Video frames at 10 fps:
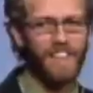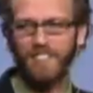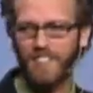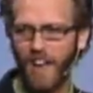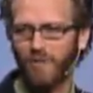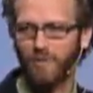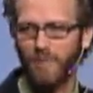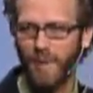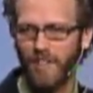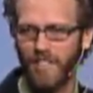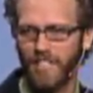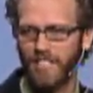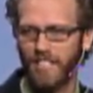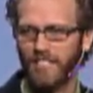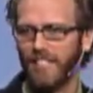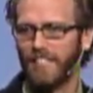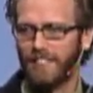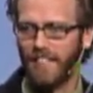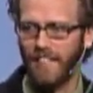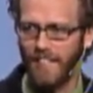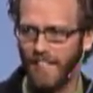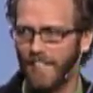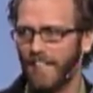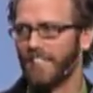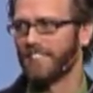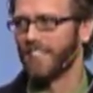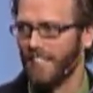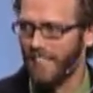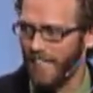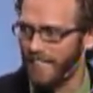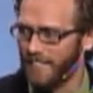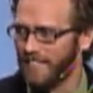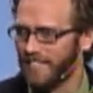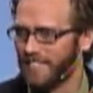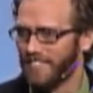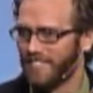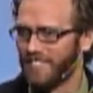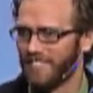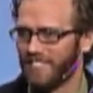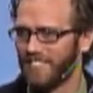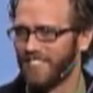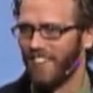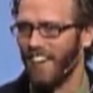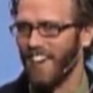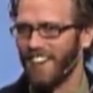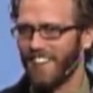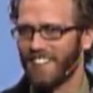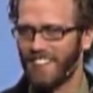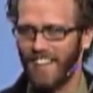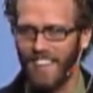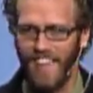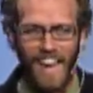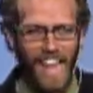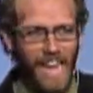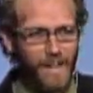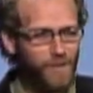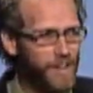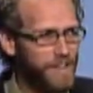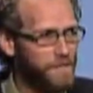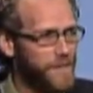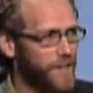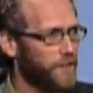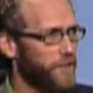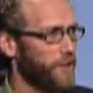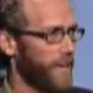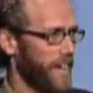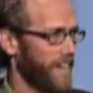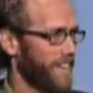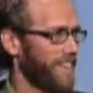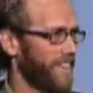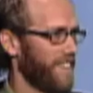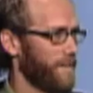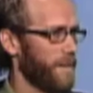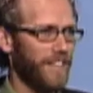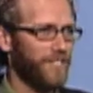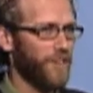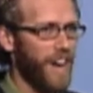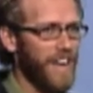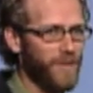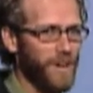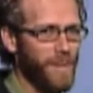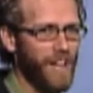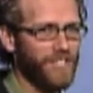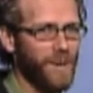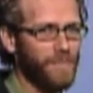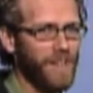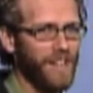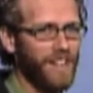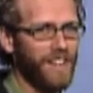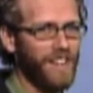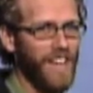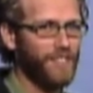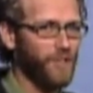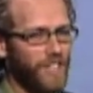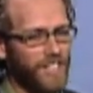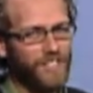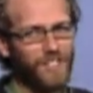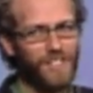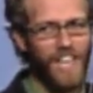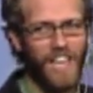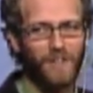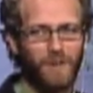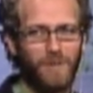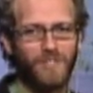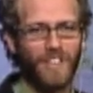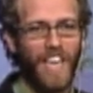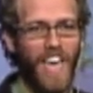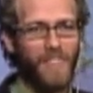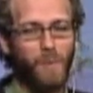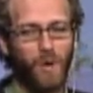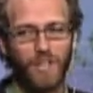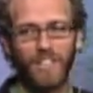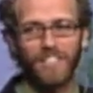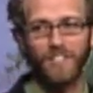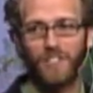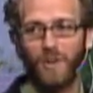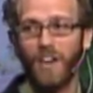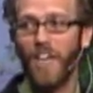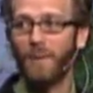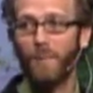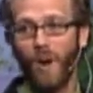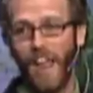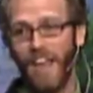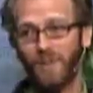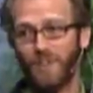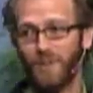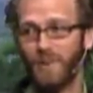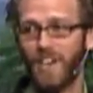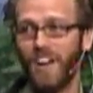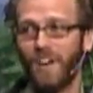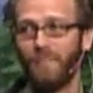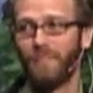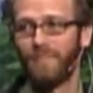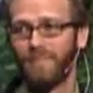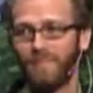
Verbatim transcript: that sounds rebellious, that's dun-dun-dun-dun, dun-dun-dun, all right? Got that angry feel to it because you're angry about something. And so you listen to the angry music, and the more you listen to it, the more angry you become.